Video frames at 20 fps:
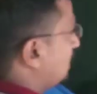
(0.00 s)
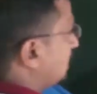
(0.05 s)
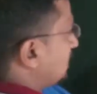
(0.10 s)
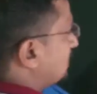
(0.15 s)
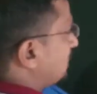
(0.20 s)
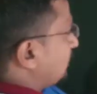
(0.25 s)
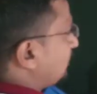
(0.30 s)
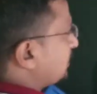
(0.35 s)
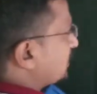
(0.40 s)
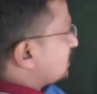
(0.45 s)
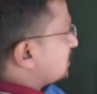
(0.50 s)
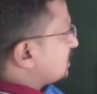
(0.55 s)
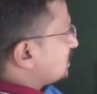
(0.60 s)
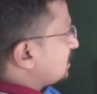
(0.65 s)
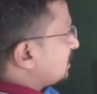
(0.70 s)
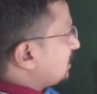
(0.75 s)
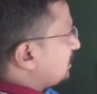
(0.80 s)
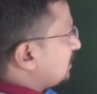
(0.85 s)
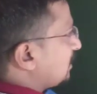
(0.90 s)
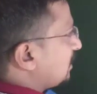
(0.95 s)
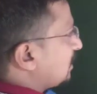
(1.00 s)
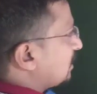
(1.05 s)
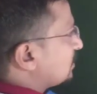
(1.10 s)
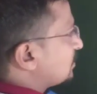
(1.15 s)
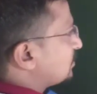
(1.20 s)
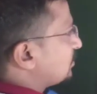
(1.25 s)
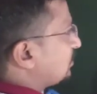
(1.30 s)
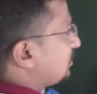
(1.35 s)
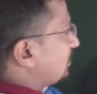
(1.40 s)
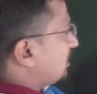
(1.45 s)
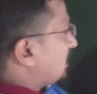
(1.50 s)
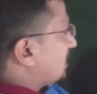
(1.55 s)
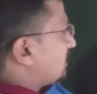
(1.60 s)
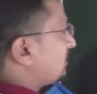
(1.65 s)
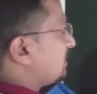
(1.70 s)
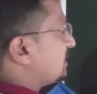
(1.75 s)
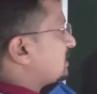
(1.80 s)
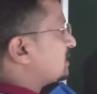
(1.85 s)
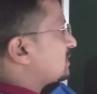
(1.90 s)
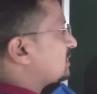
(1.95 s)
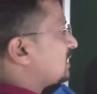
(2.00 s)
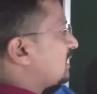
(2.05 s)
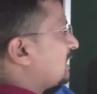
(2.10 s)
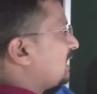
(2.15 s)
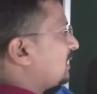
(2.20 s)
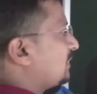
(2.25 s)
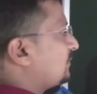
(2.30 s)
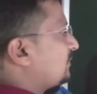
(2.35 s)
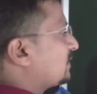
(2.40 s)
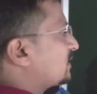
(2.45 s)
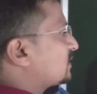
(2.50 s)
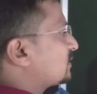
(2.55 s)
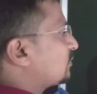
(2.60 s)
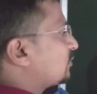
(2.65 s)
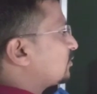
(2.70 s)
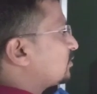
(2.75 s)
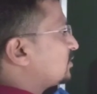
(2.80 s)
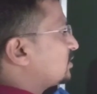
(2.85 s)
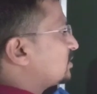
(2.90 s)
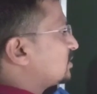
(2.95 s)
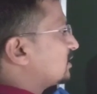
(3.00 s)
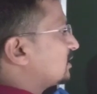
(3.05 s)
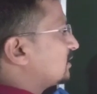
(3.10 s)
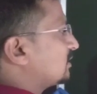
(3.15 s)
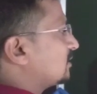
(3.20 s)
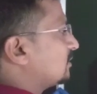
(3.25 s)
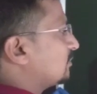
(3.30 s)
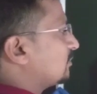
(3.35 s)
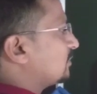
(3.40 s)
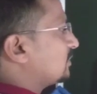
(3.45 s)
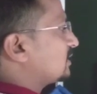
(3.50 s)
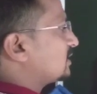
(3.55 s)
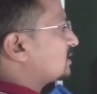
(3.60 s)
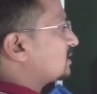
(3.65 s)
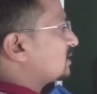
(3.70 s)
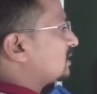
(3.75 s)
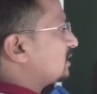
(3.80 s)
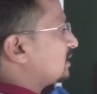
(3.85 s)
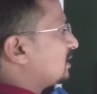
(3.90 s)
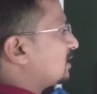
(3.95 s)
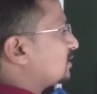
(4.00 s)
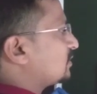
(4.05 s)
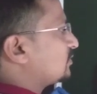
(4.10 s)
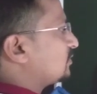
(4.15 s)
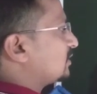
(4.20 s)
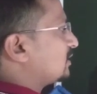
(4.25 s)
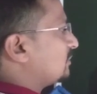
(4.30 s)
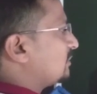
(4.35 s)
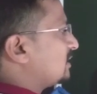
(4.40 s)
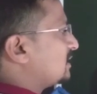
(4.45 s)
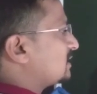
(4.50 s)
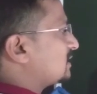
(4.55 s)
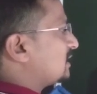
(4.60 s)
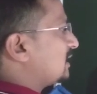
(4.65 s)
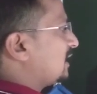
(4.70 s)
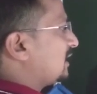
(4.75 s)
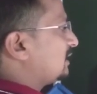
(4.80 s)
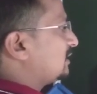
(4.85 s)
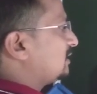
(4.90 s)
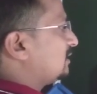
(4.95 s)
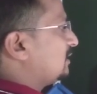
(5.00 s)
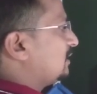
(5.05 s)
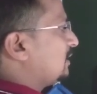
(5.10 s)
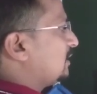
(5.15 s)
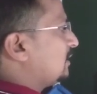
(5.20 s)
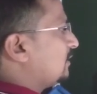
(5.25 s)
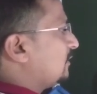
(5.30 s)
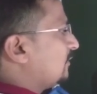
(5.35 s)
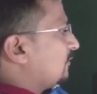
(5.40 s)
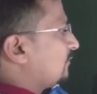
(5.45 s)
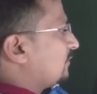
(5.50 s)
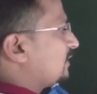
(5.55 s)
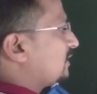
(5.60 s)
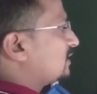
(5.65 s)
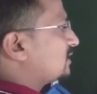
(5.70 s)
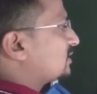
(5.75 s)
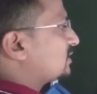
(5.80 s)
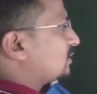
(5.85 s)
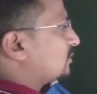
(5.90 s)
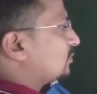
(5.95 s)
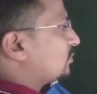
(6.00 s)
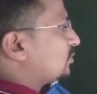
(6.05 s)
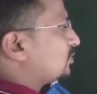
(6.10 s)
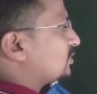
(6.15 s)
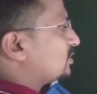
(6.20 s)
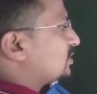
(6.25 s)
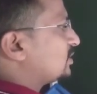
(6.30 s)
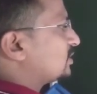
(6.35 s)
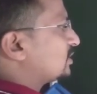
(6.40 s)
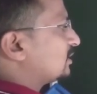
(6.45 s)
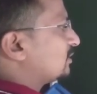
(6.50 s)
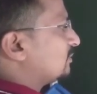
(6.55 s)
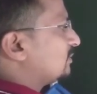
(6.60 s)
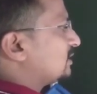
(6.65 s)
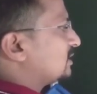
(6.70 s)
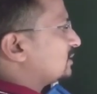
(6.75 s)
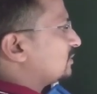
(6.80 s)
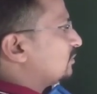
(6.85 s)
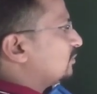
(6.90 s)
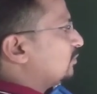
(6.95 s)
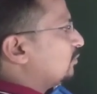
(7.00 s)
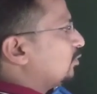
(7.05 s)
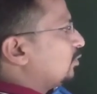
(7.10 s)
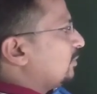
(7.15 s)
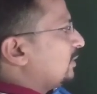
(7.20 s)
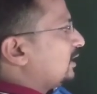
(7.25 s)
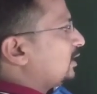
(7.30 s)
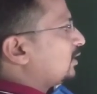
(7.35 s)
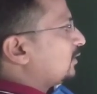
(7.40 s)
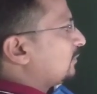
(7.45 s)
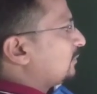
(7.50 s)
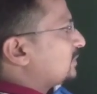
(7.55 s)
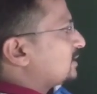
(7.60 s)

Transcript: The piston also remains at fixed position. Piston also remains at the fixed position. Means movement of